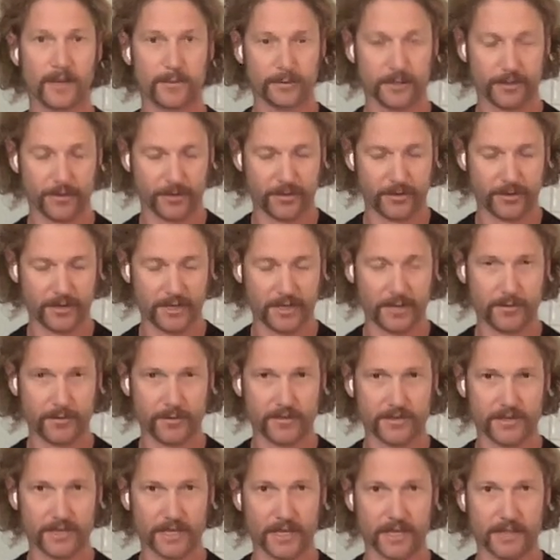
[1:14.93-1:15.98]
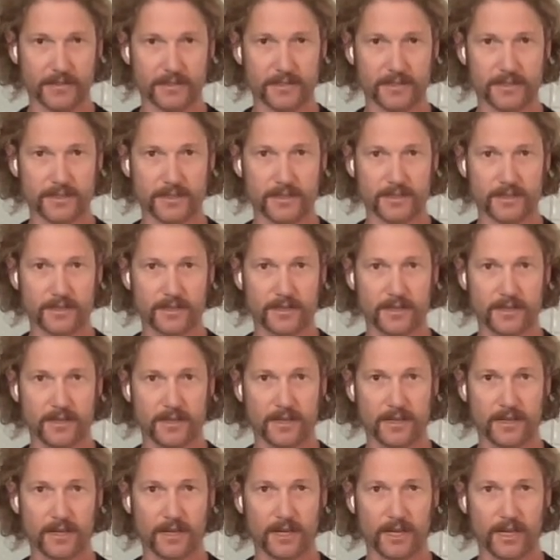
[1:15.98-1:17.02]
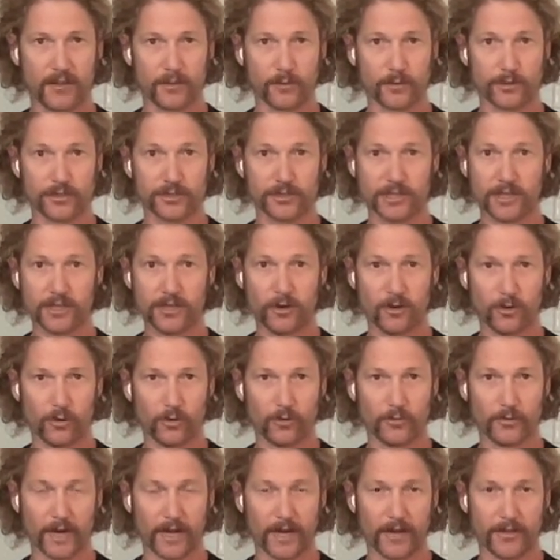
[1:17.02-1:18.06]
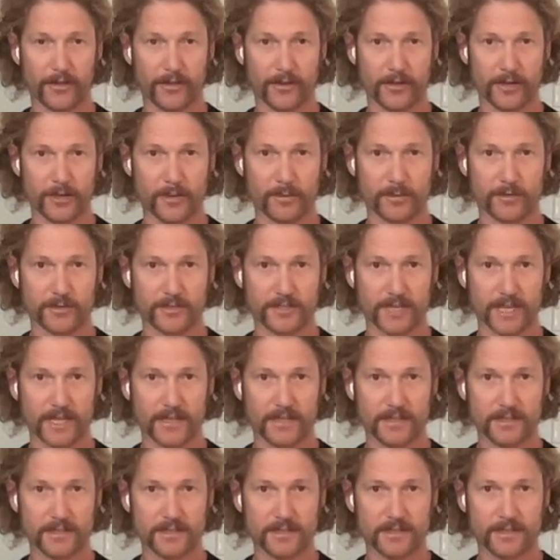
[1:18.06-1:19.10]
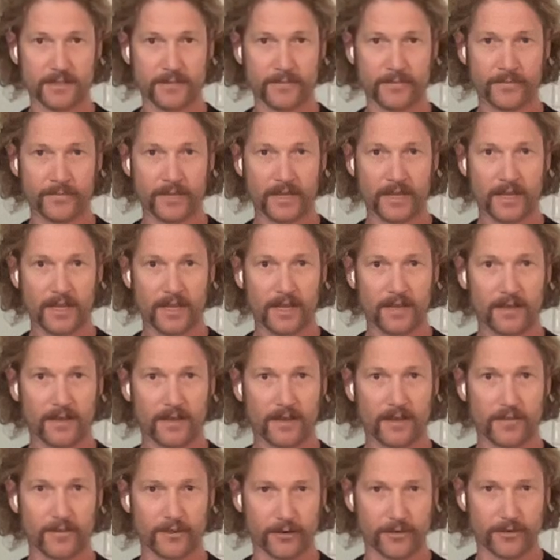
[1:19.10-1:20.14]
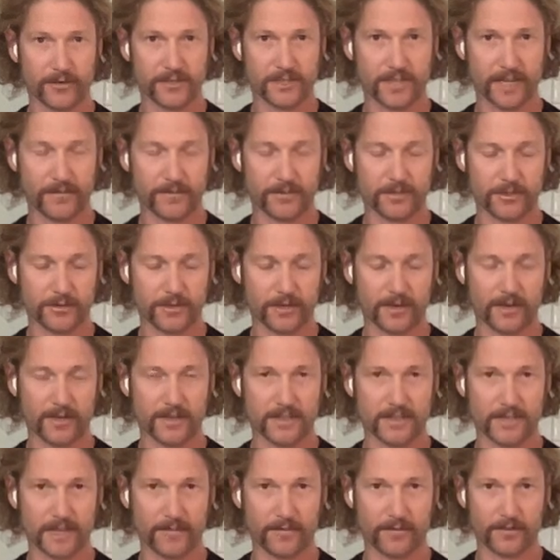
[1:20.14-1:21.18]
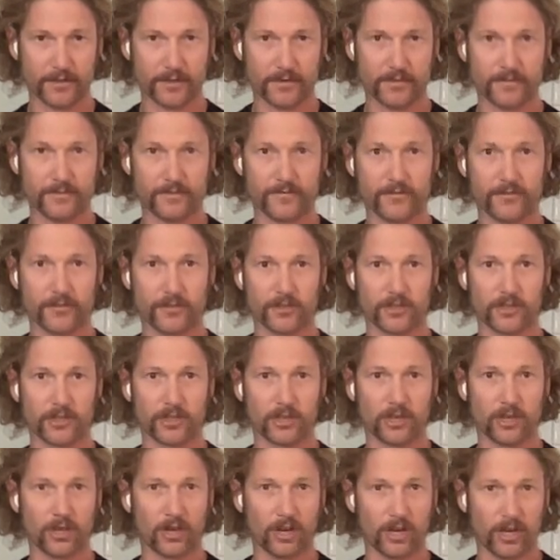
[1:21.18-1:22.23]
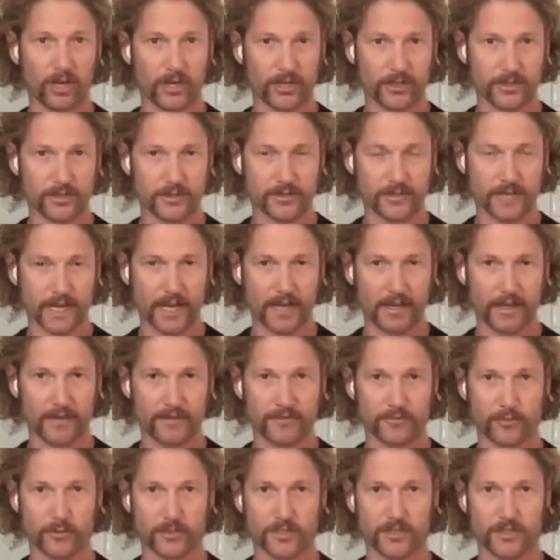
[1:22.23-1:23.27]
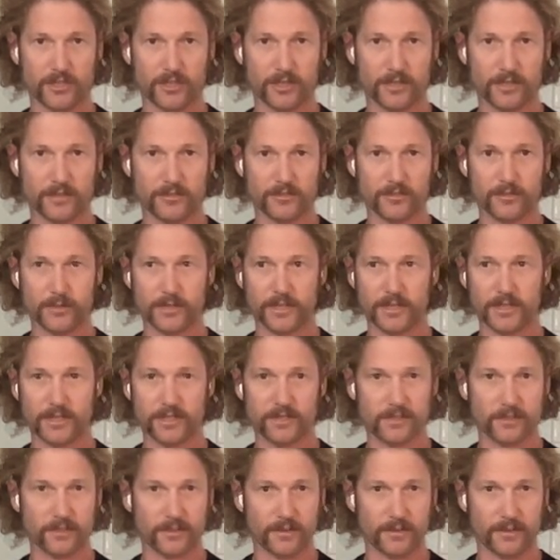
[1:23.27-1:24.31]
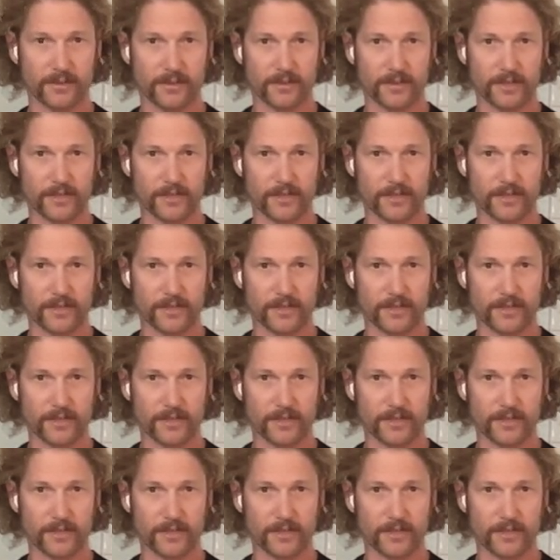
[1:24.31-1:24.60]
up to 30, and then we're just going to hold right at 30% of your safest, greatest effort for a longer set. As we start doing these,